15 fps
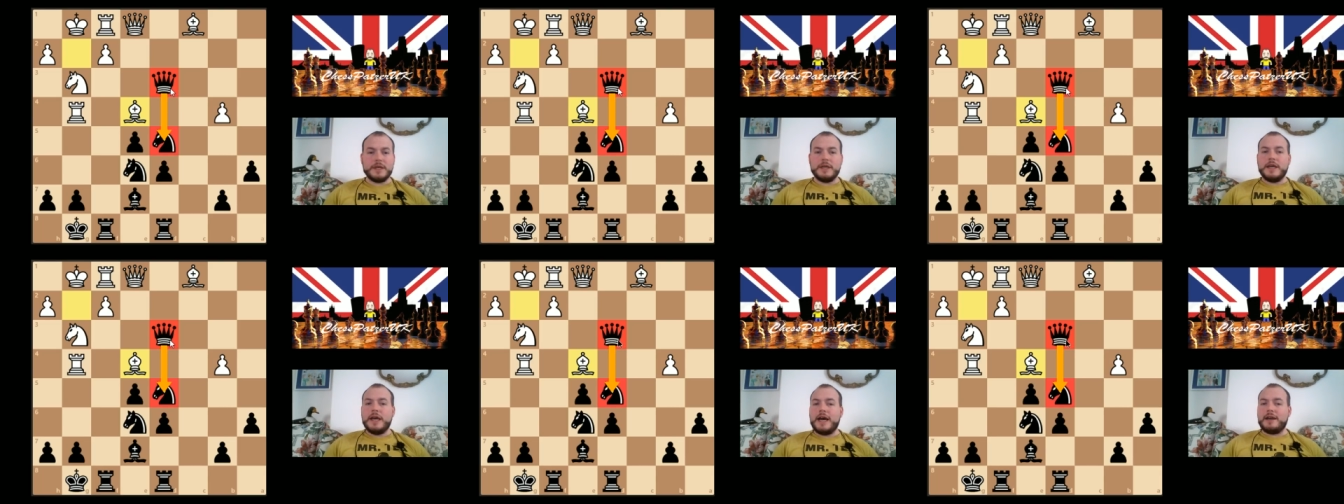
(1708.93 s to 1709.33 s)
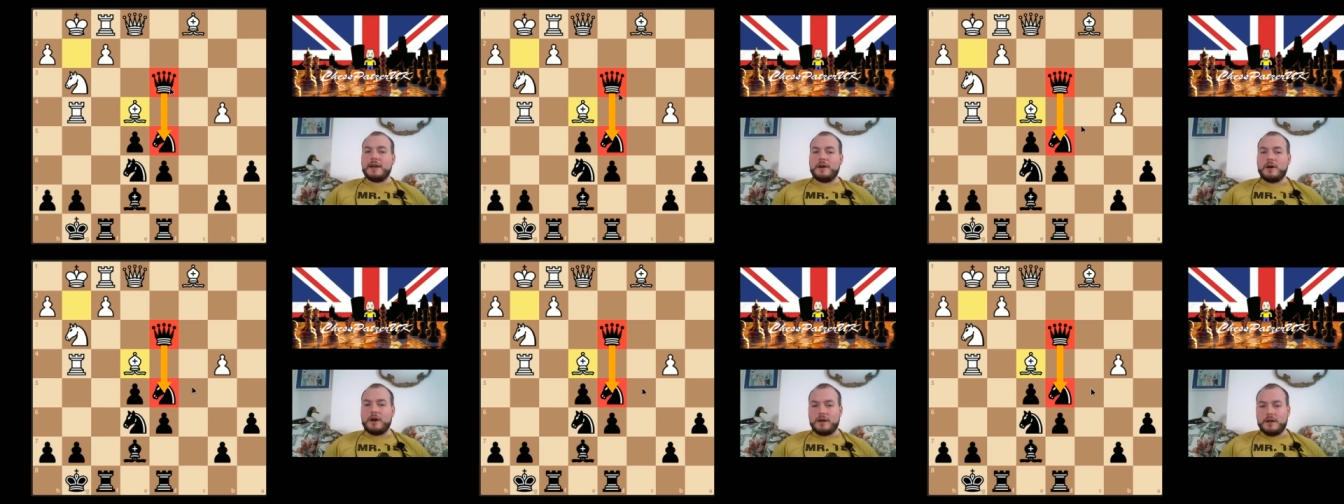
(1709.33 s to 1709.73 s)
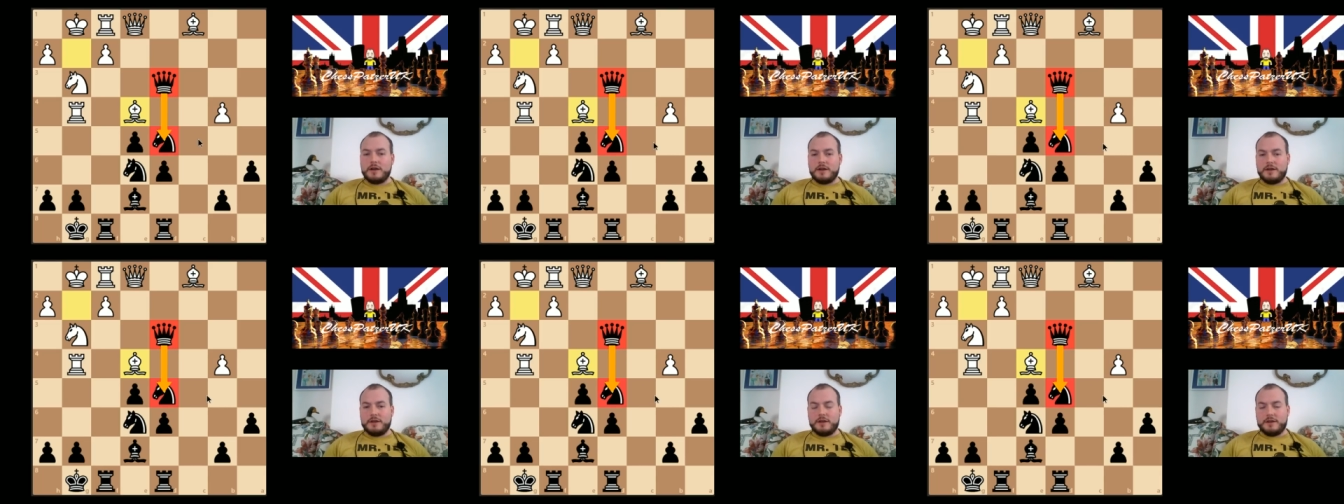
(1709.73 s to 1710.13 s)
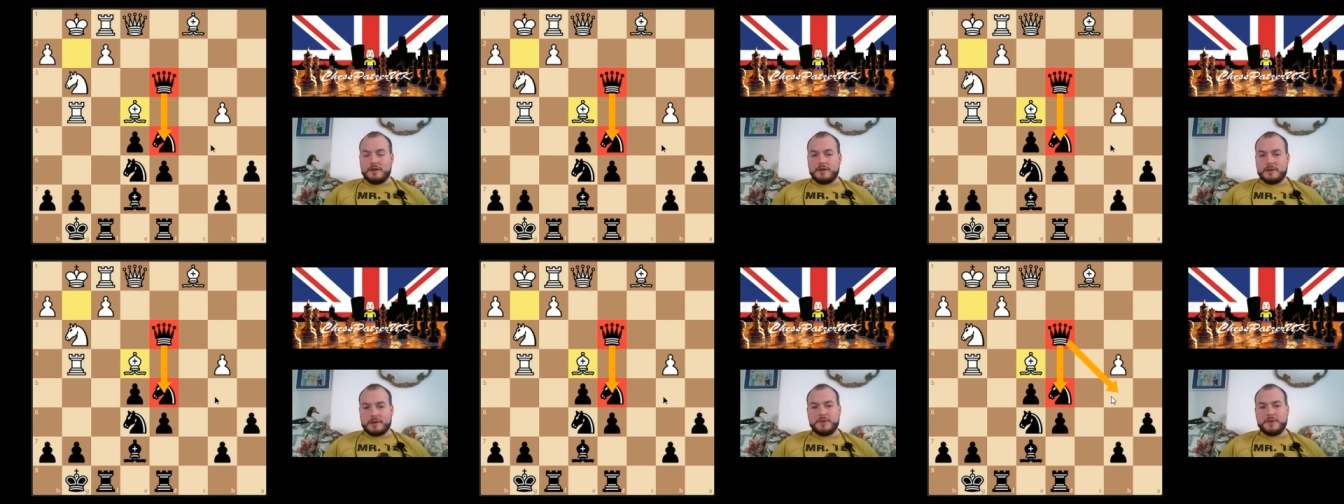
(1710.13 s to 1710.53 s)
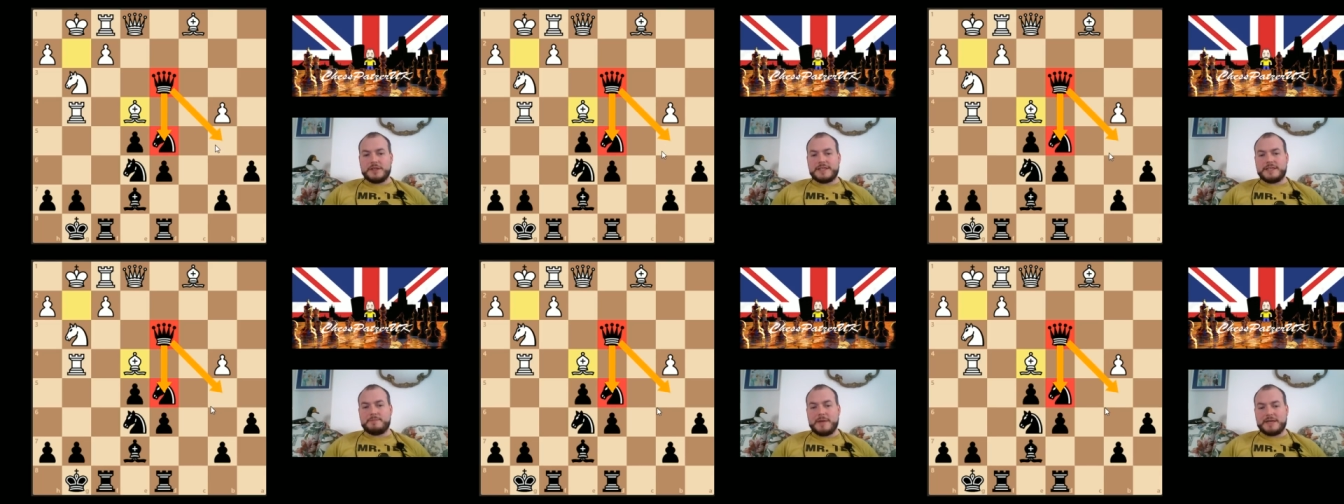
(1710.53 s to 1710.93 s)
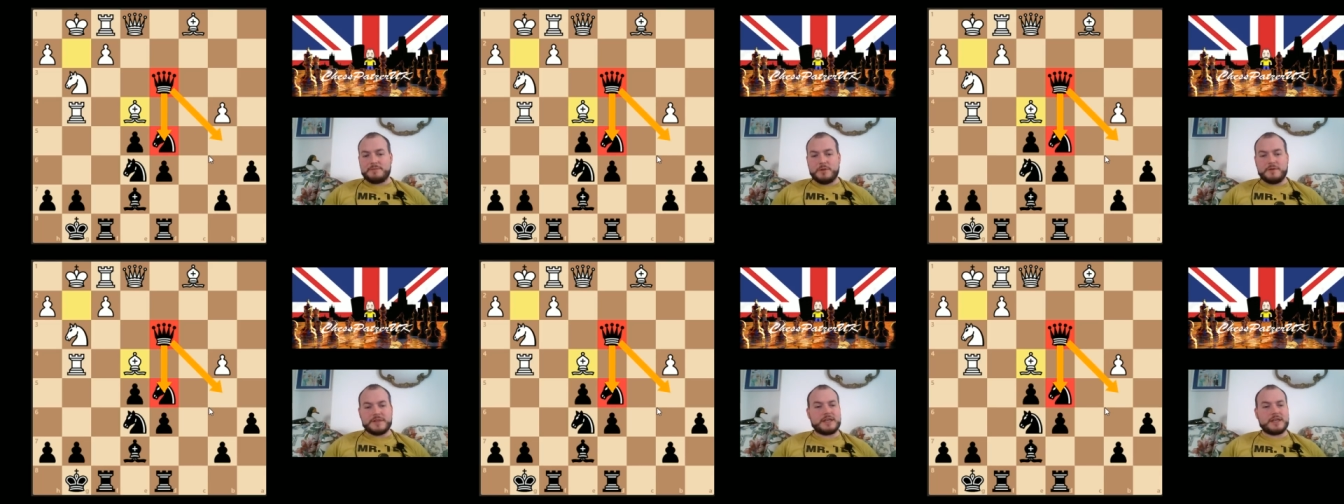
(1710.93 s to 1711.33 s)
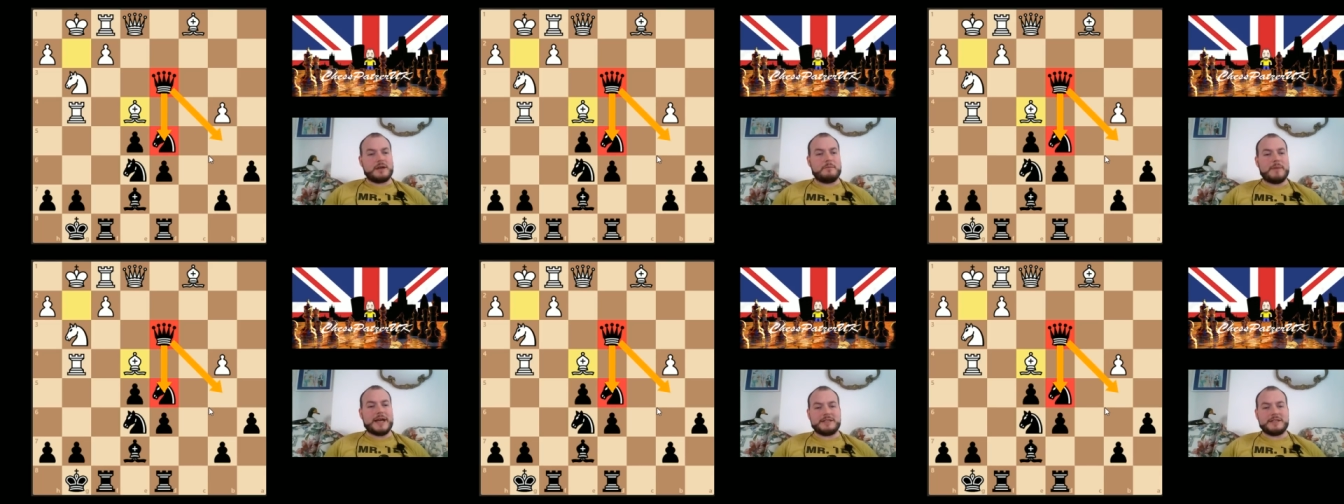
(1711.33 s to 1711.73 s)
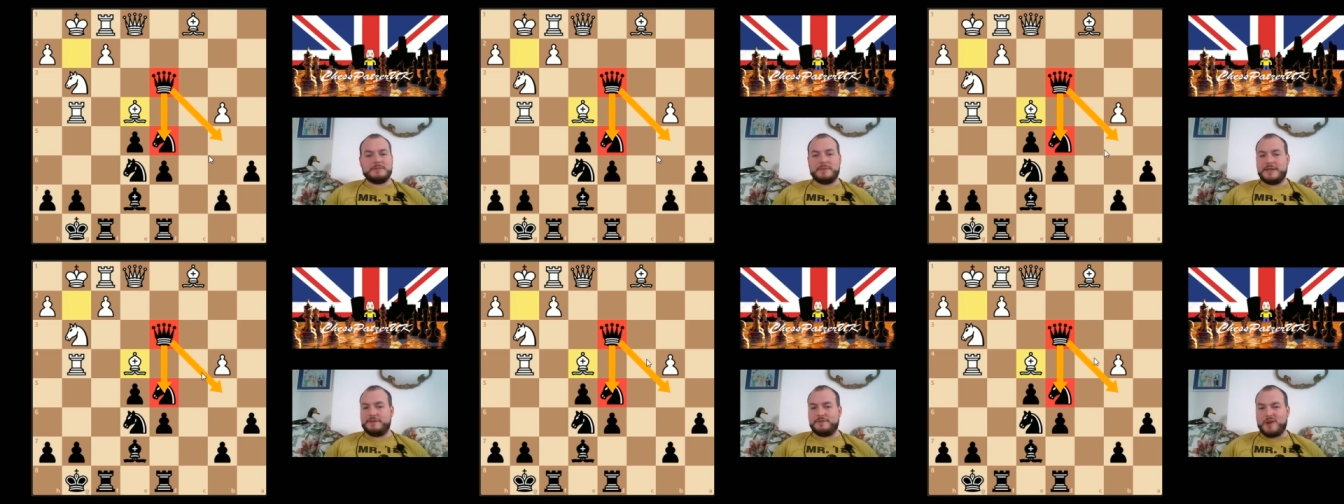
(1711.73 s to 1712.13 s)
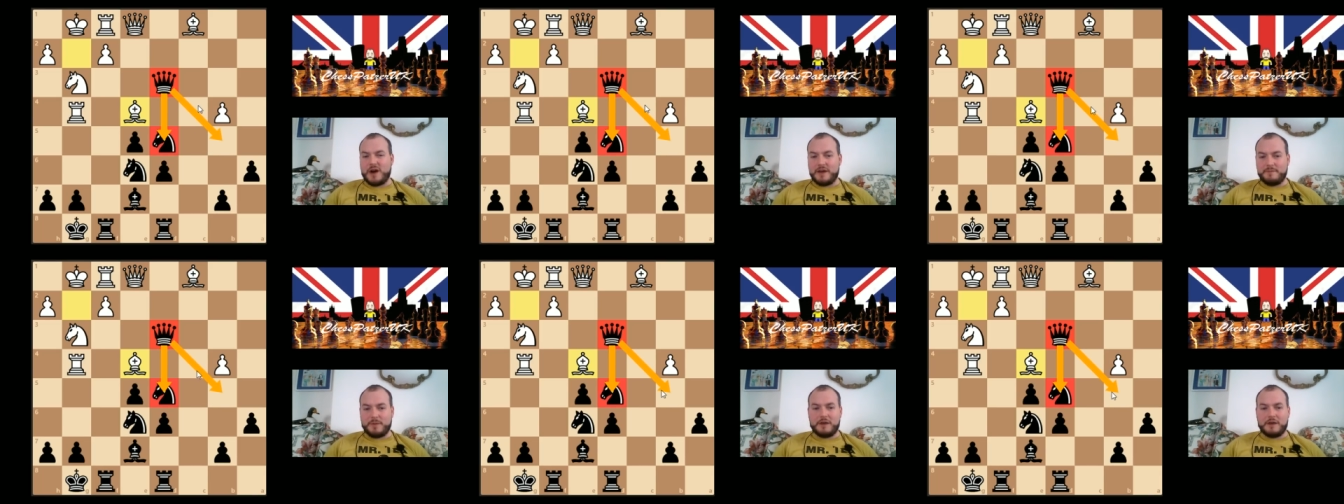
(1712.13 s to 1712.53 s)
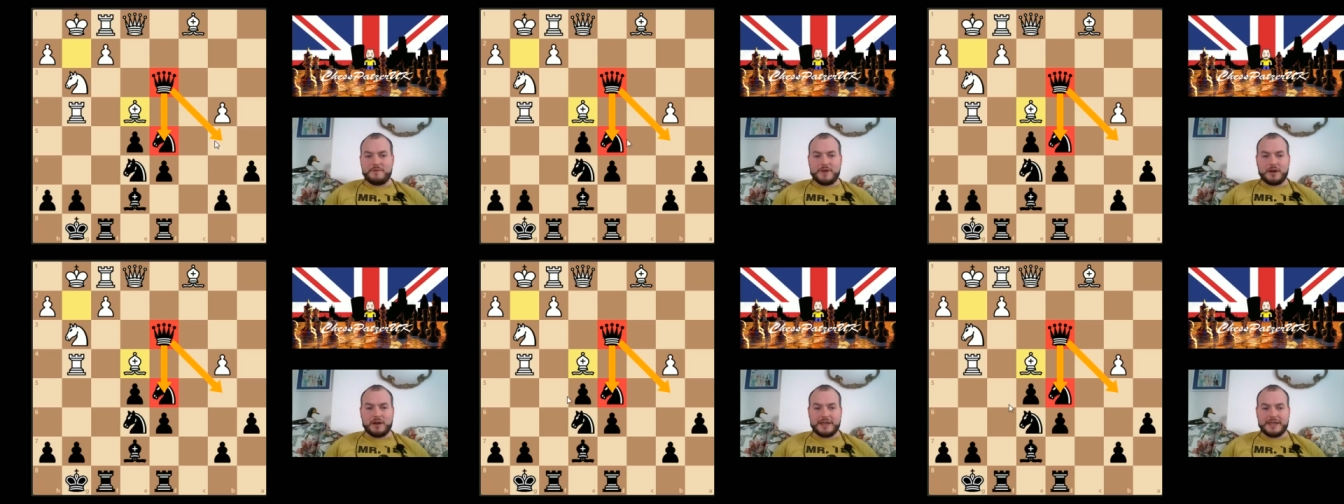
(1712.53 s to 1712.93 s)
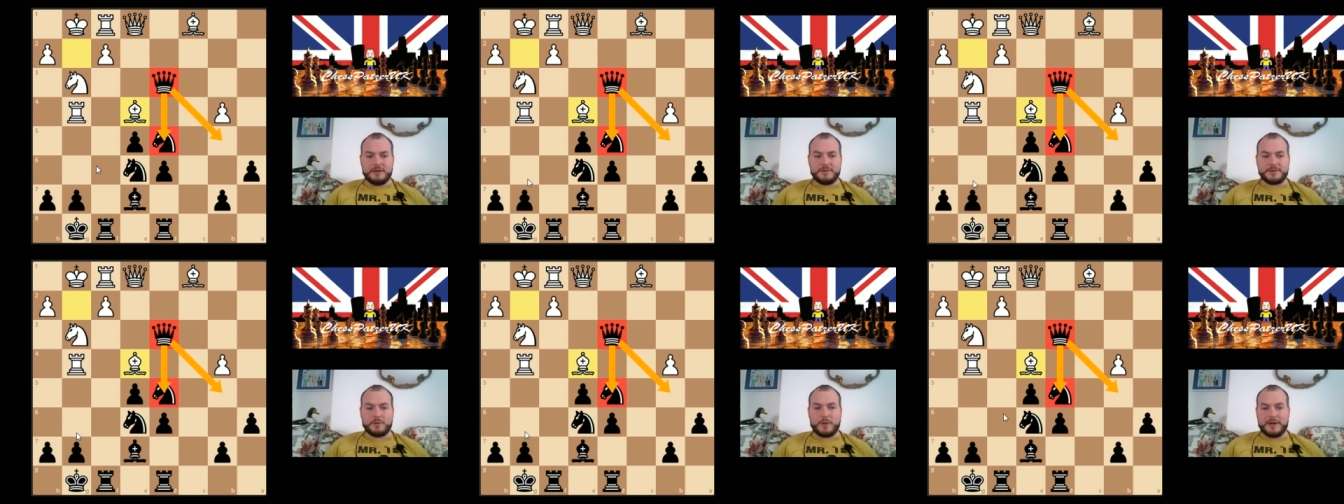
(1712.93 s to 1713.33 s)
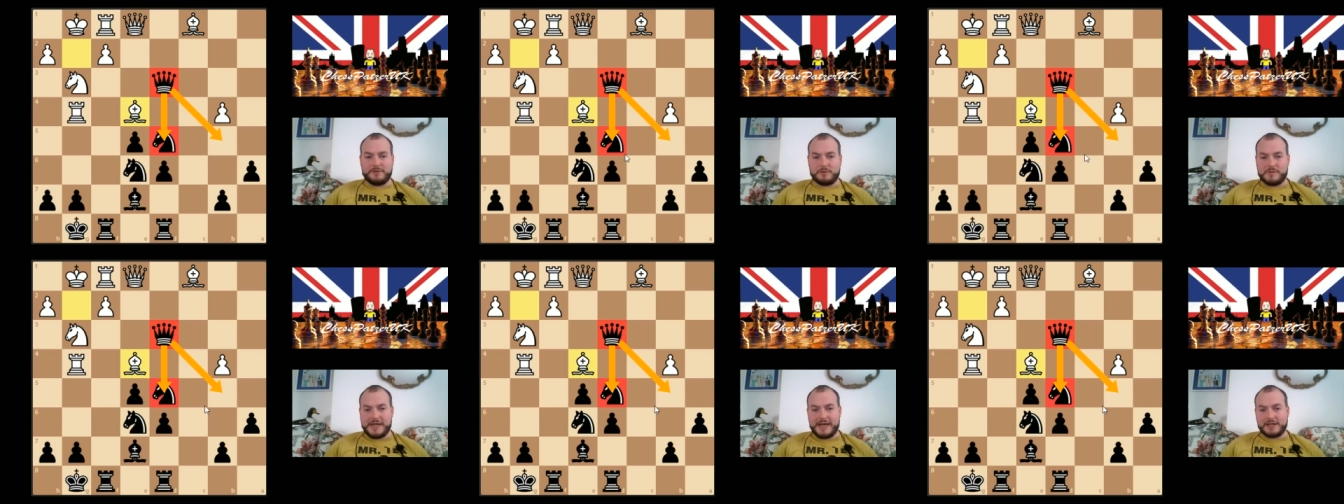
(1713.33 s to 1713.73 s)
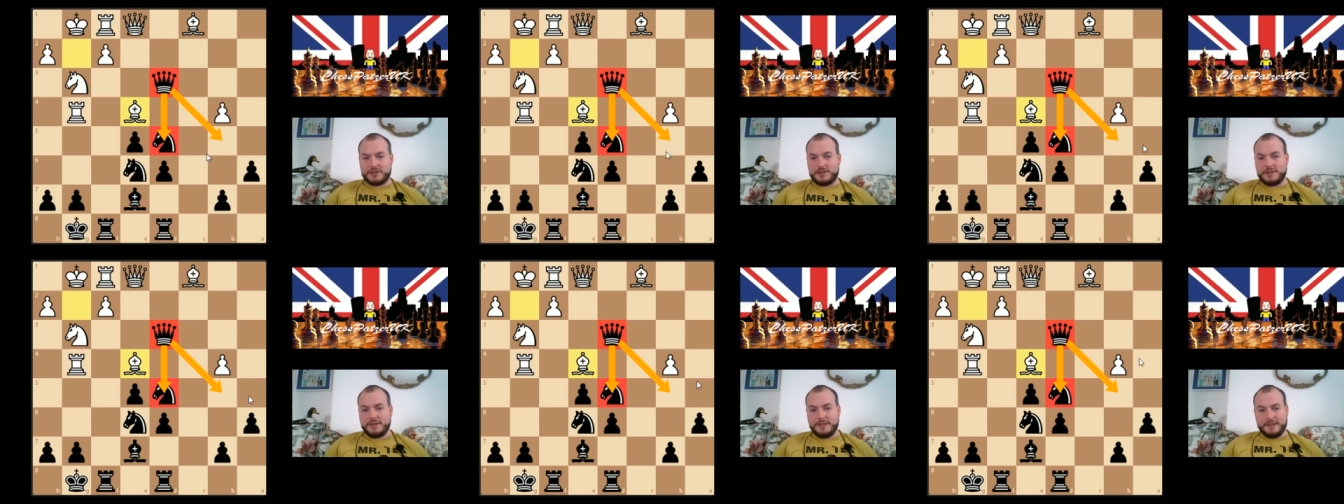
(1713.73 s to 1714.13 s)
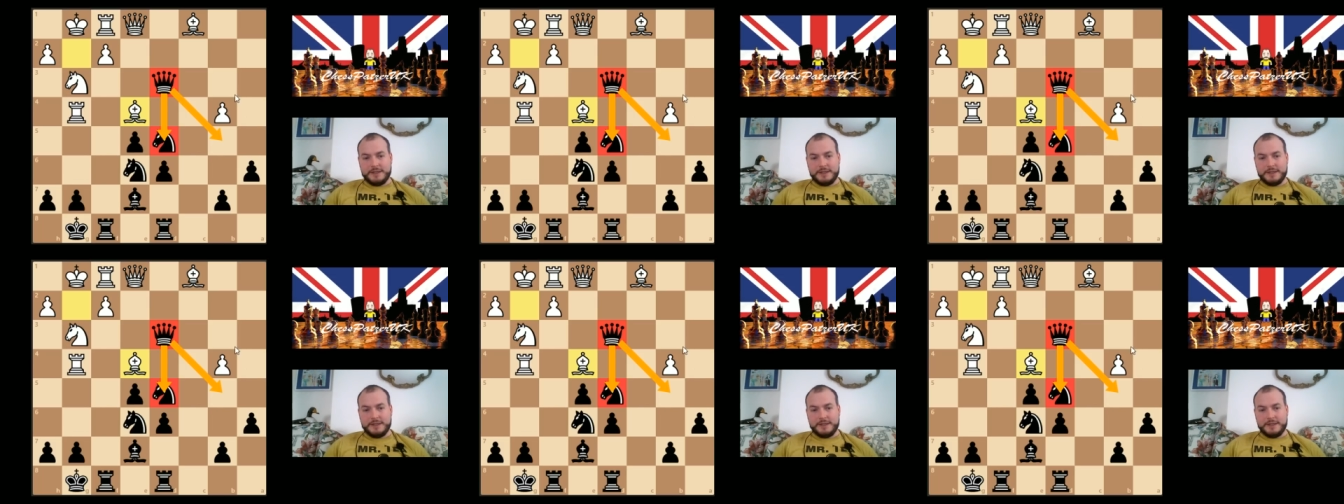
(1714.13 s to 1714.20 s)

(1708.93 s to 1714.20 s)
And the computer says best move is to come back to b5, but I felt like it was away from the action.